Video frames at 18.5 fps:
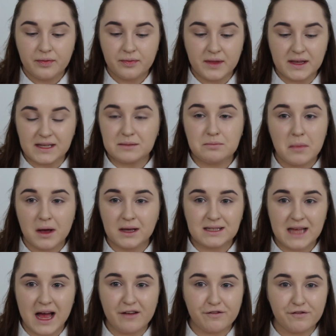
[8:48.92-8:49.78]
this
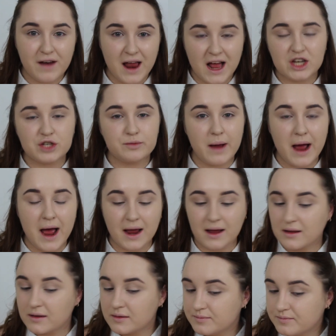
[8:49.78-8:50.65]
must have
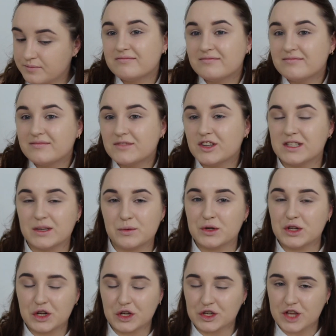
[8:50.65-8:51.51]
flashback, because it
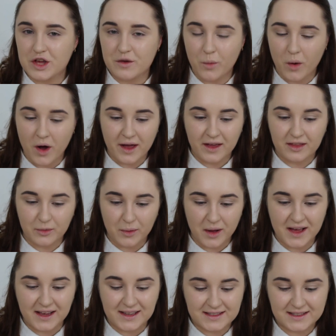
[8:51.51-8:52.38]
wouldn't look so white
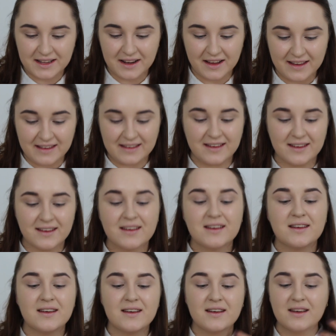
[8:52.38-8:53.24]
otherwise. Like,
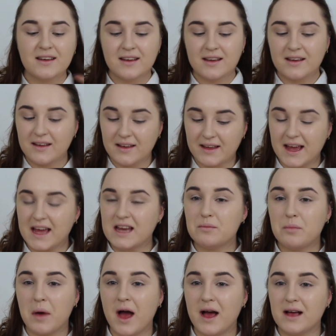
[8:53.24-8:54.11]

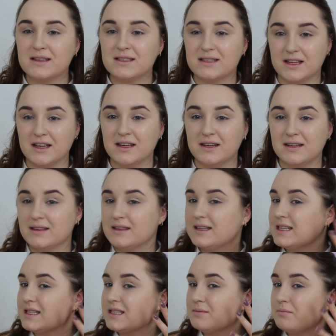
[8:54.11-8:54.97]
in
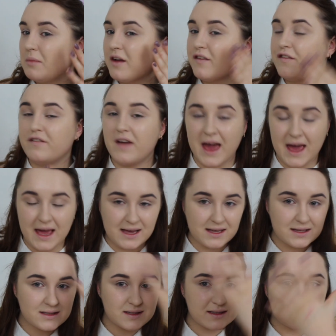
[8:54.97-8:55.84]
person, my
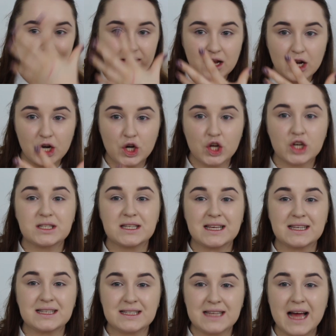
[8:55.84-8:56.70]
face looks
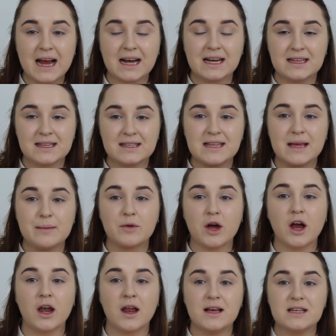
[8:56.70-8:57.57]
exactly the same
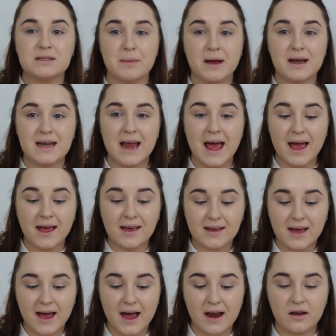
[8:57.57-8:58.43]
colour as my
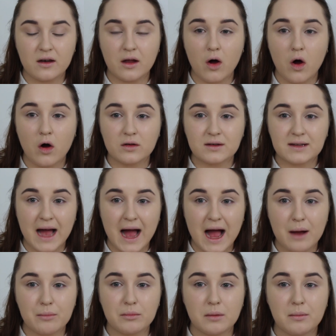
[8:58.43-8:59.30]
neck, and on
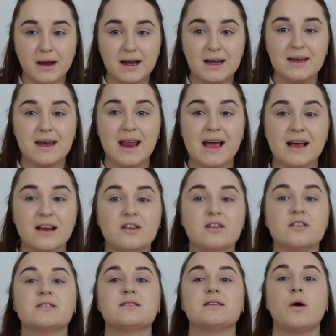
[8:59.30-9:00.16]
camera my neck
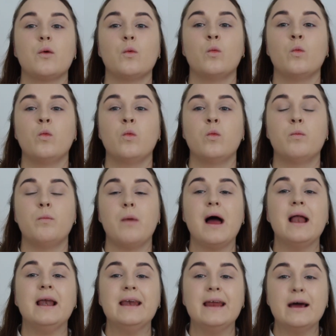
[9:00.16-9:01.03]
looks
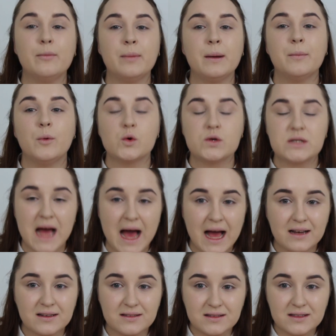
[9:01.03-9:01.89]
a little bit more
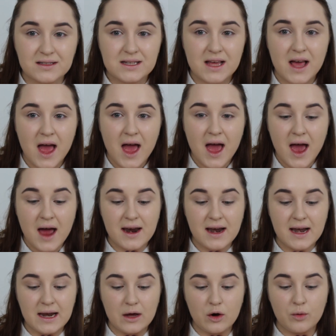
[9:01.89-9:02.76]
tanned and a